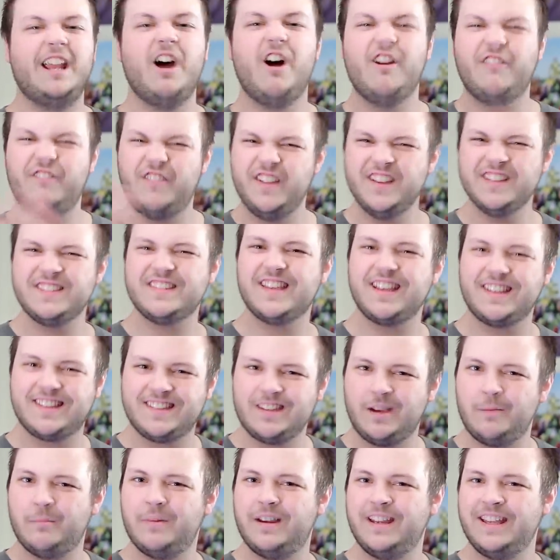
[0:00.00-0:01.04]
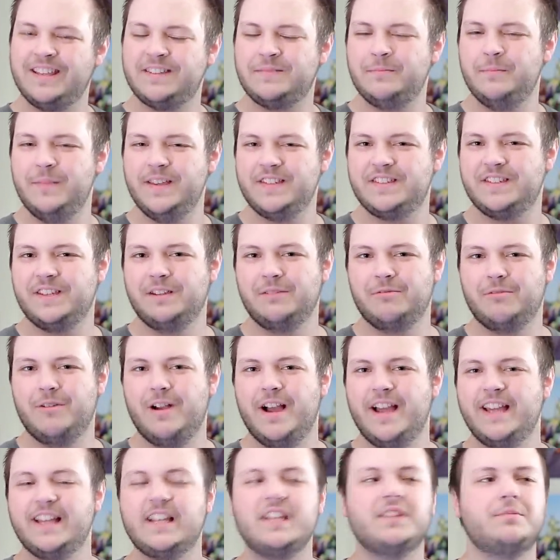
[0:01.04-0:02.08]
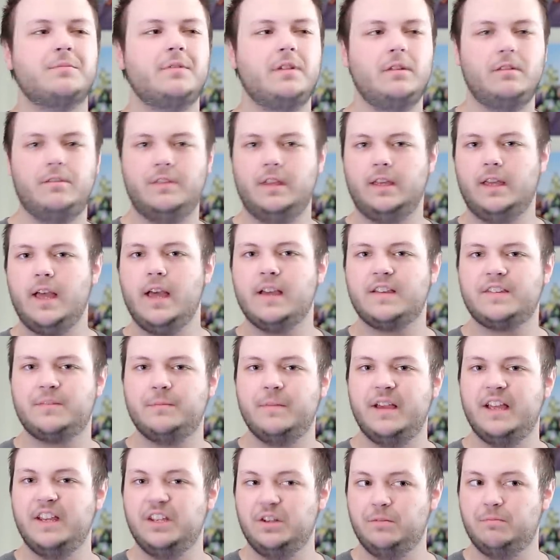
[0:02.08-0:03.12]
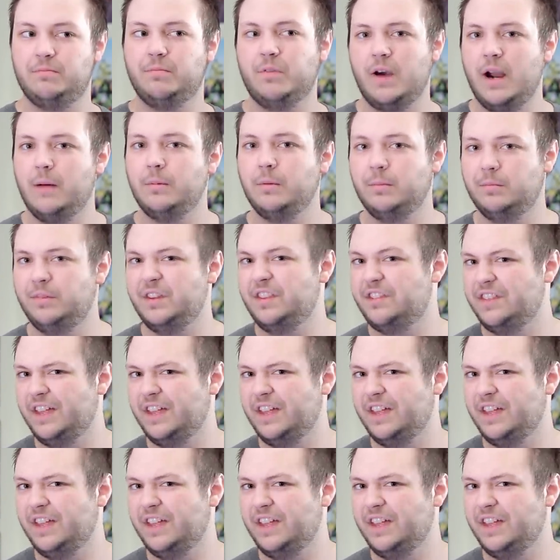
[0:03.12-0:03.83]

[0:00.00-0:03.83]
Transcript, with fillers: Now, it feels like somebody's missing, right? Because when you think X-Men, you probably